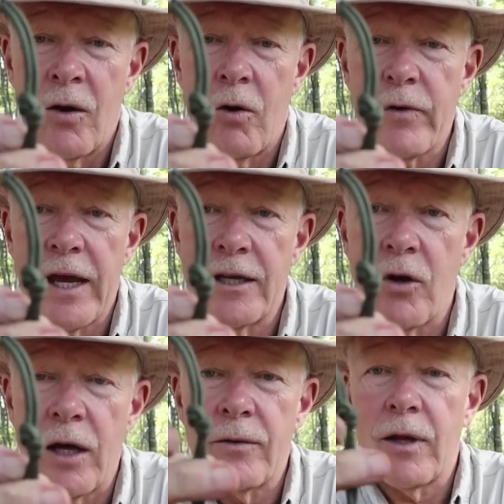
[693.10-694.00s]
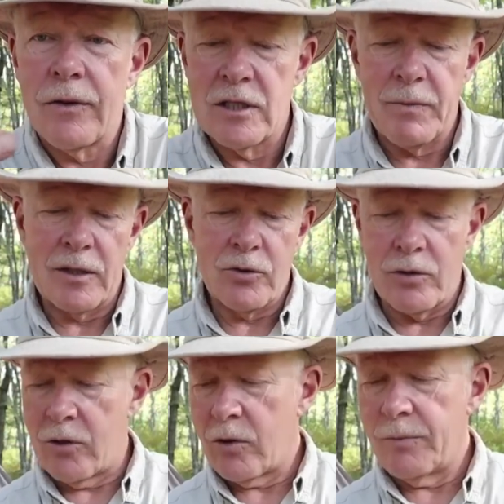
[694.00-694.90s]
overhand knot, nothing
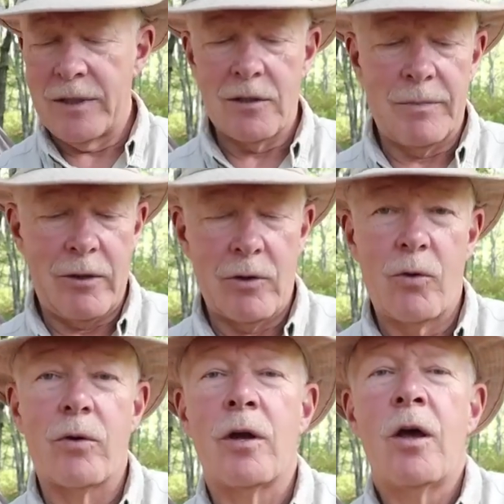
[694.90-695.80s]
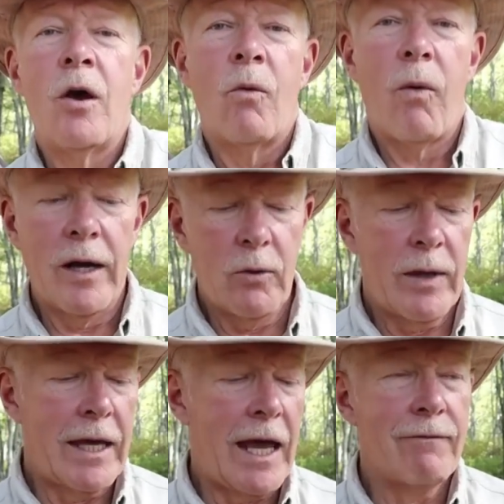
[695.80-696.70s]
special there on a piece of paracord. Why
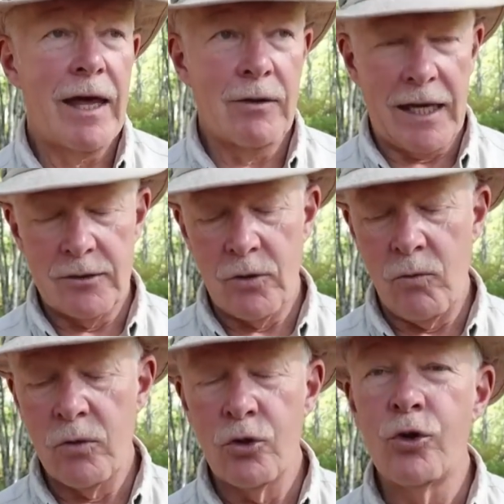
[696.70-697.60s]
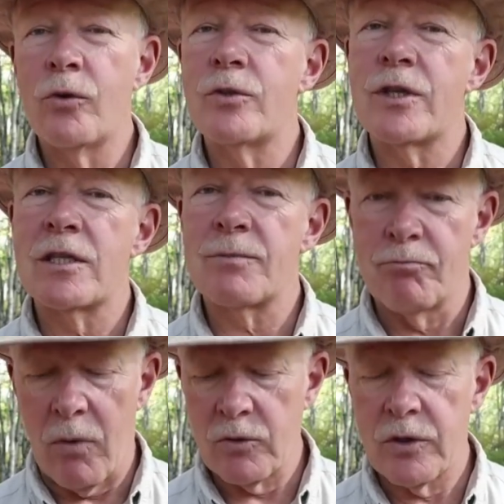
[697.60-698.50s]
do I have that? I don't use this
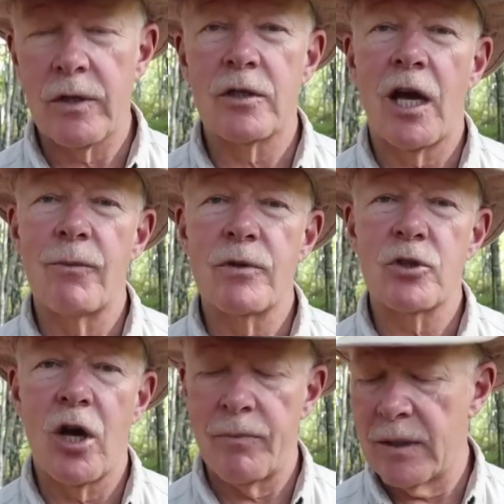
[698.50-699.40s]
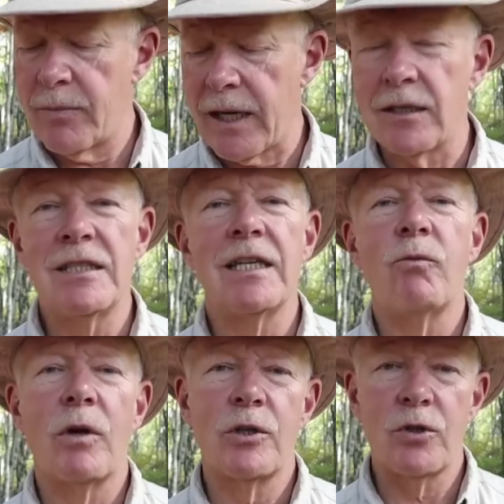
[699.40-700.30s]
most of the time with chopping, but I
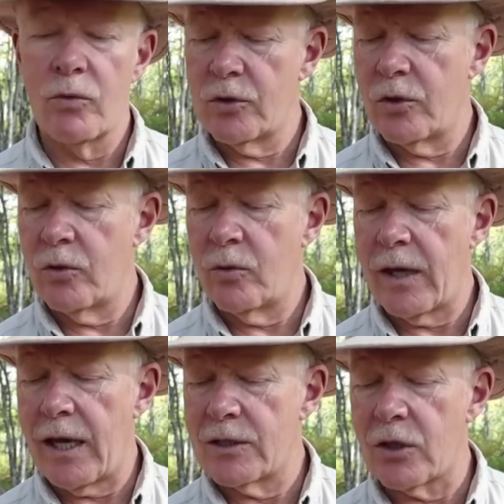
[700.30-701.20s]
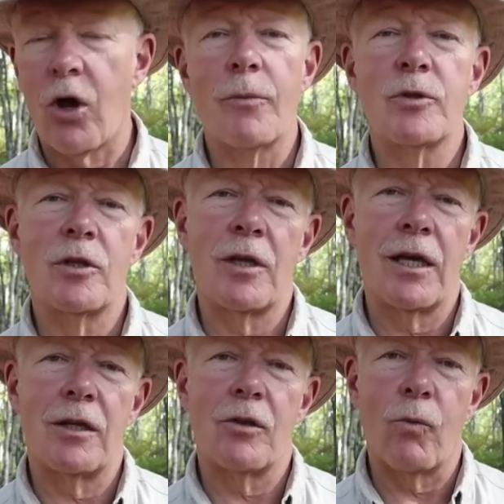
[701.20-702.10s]
did want to show it to you as an option
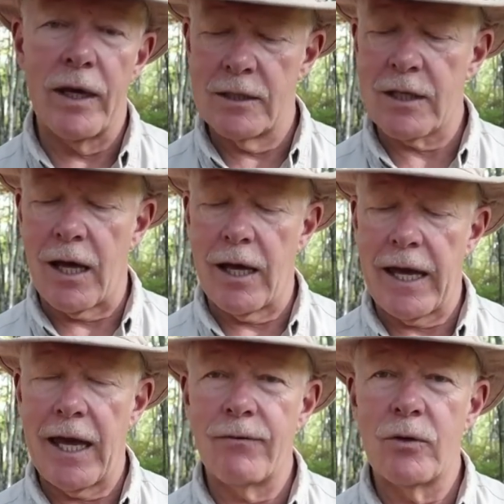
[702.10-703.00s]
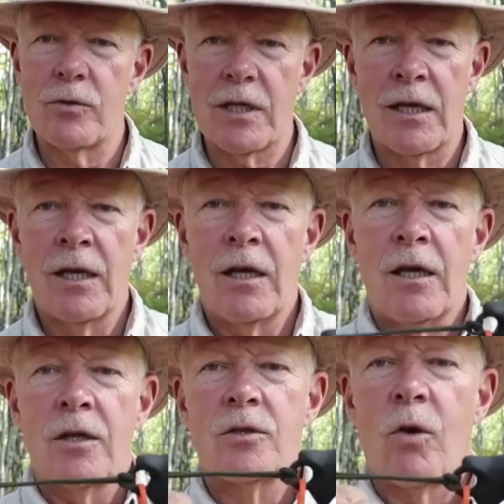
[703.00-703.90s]
and the ways I have used it.
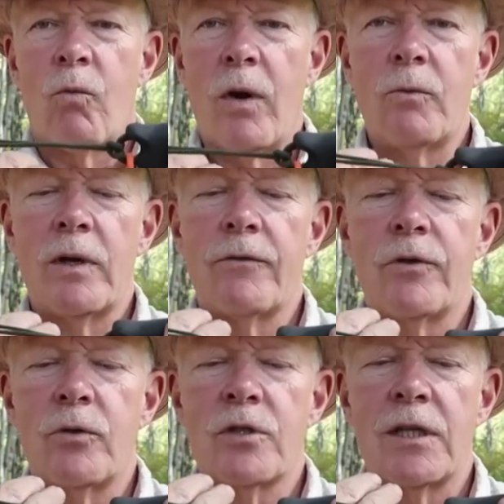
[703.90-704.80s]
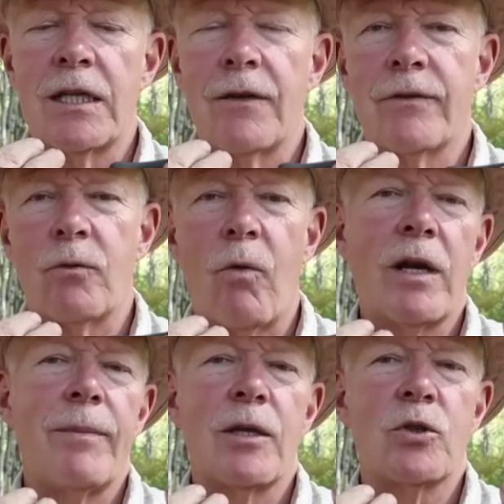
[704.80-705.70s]
So one way of using it, if you
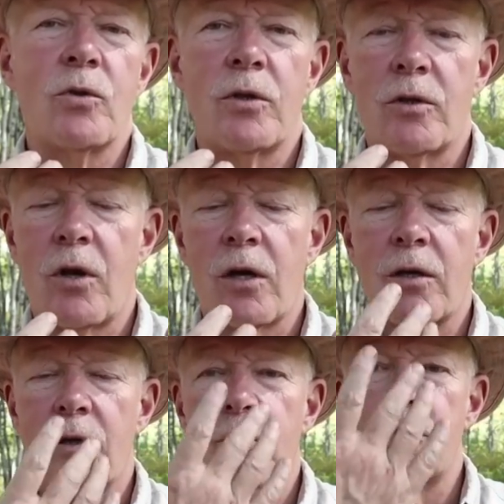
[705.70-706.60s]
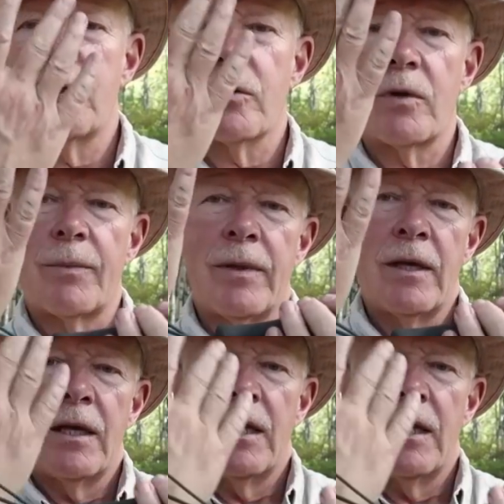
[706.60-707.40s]
want to make sure you're not going to lose your grip,